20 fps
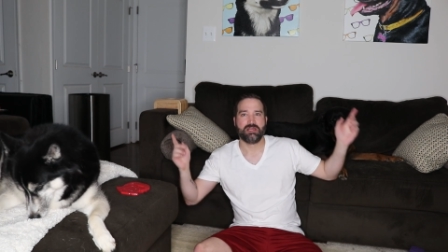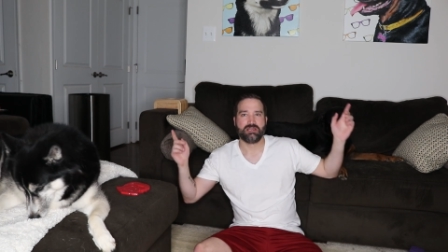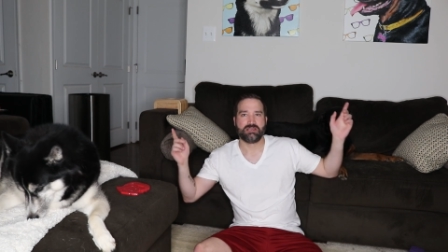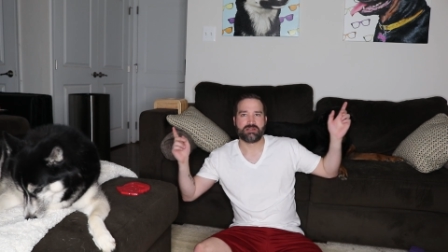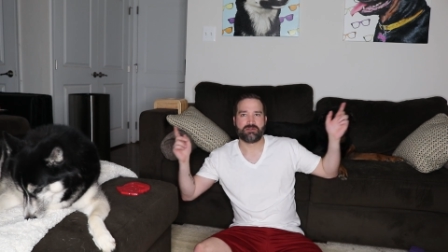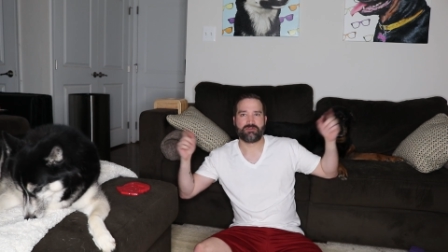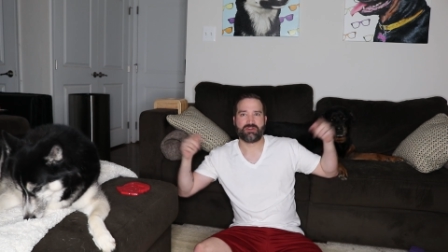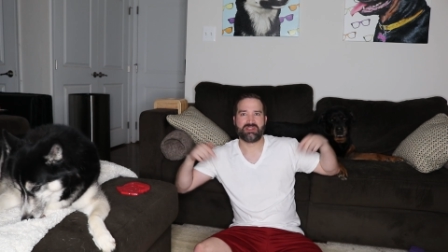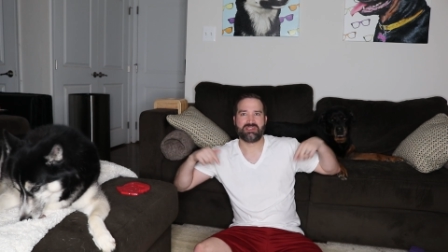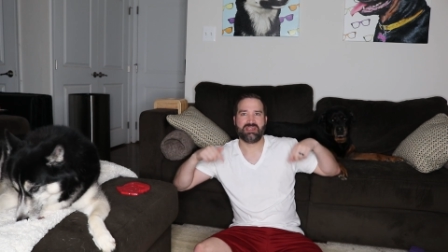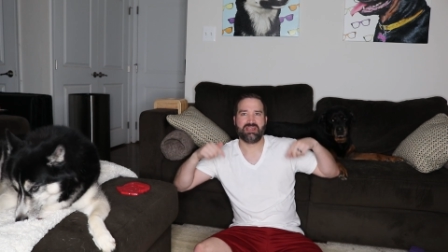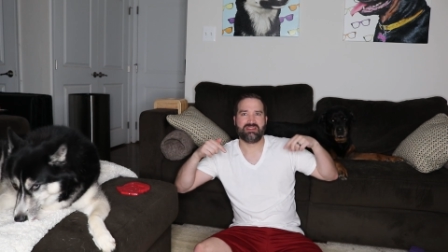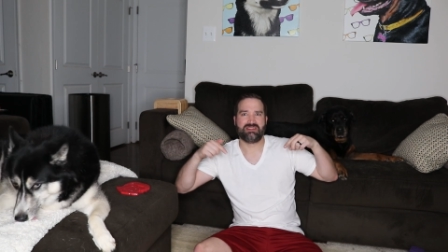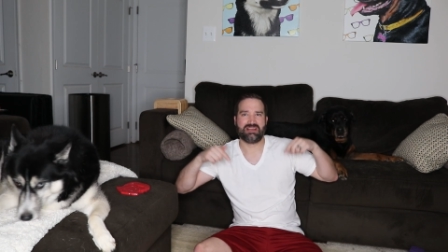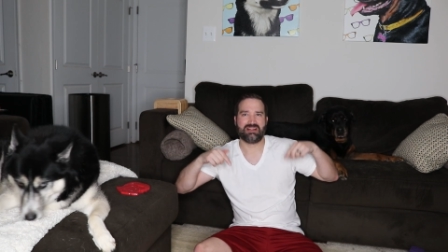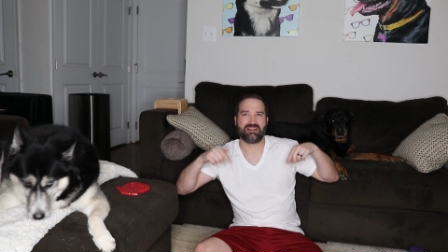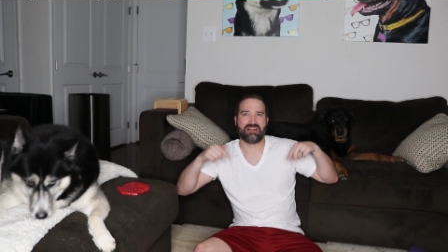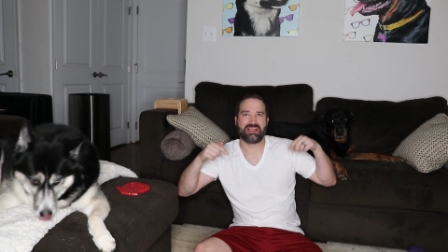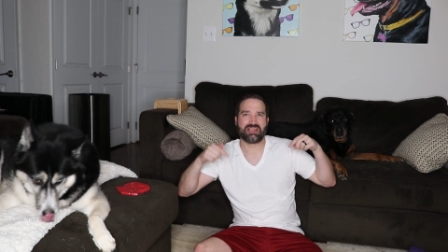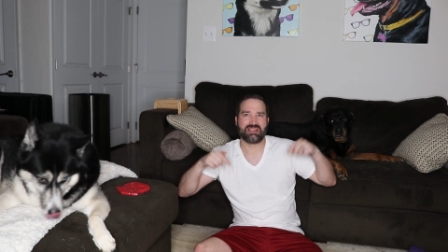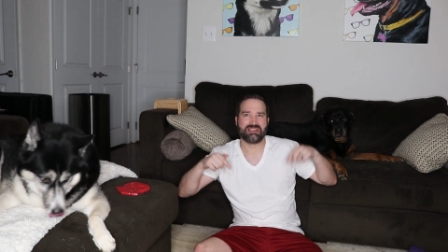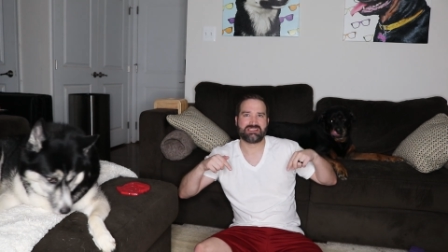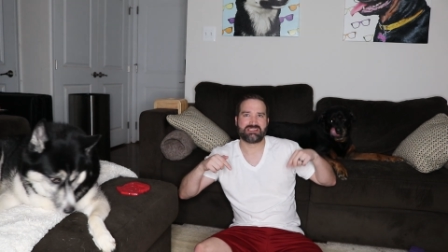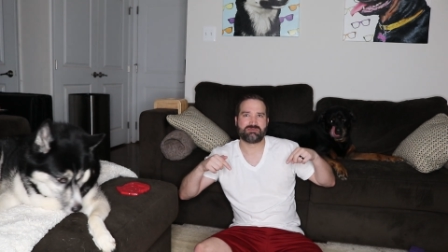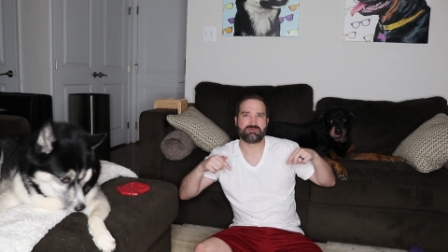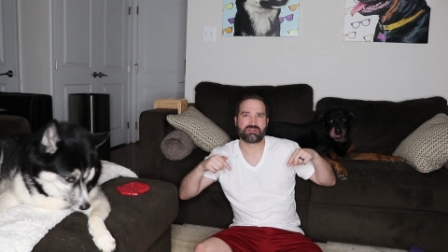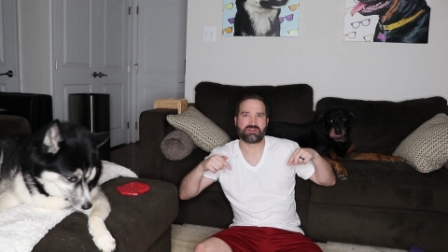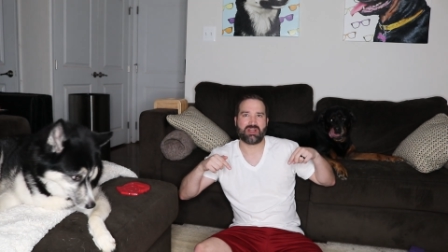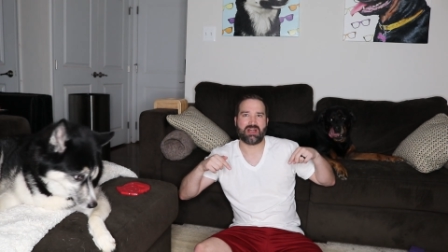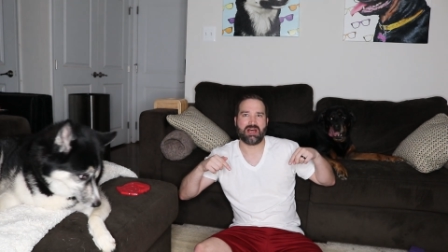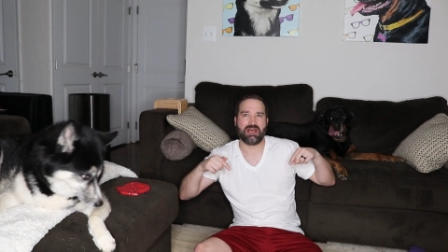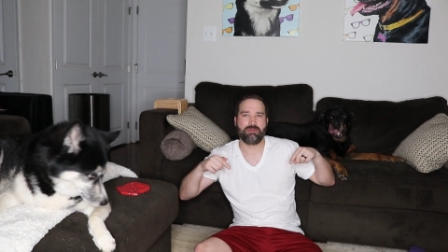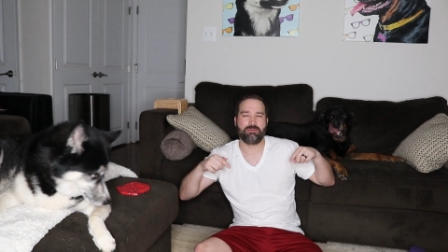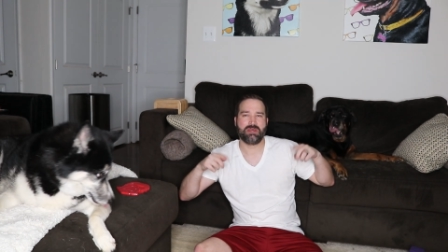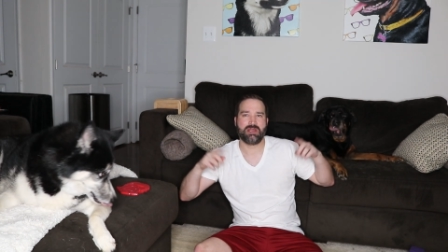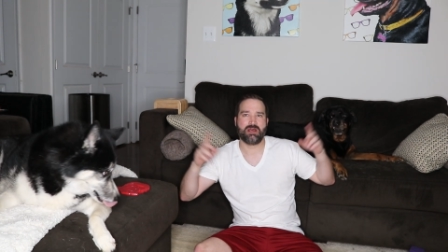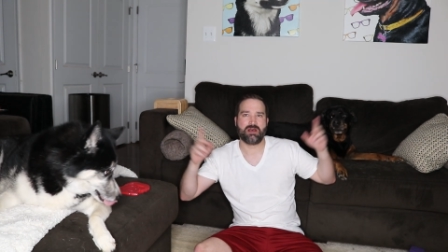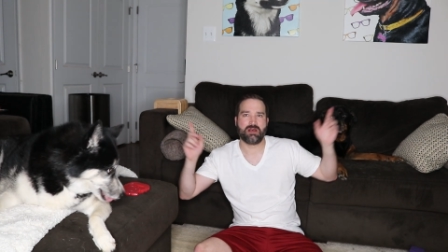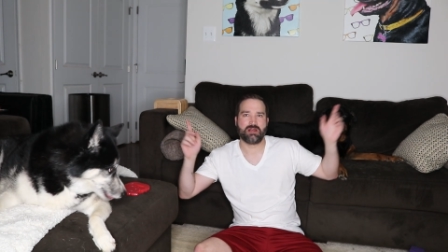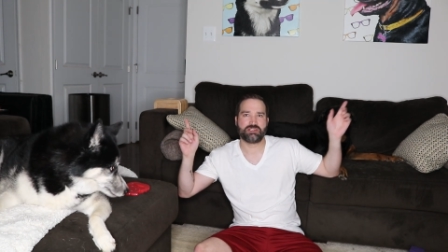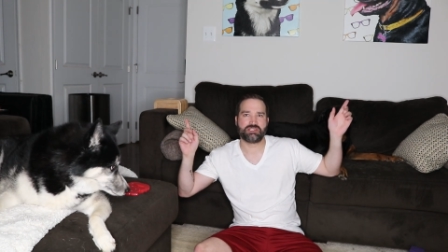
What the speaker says: Don't forget to hit that like and subscribe. And